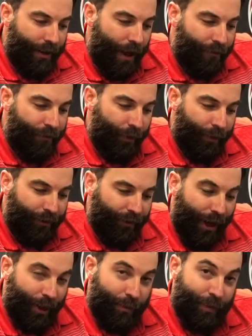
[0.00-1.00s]
that fully
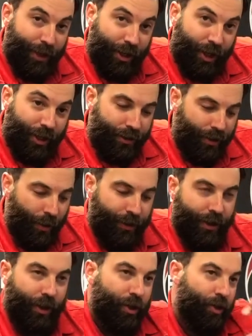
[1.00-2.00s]
flexed position. So it's
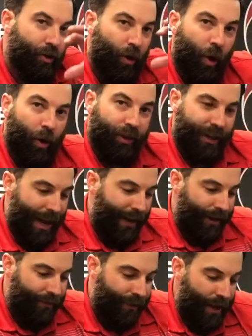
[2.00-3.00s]
a controlled
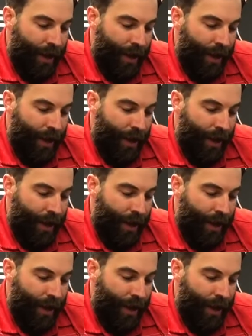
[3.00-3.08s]
negative.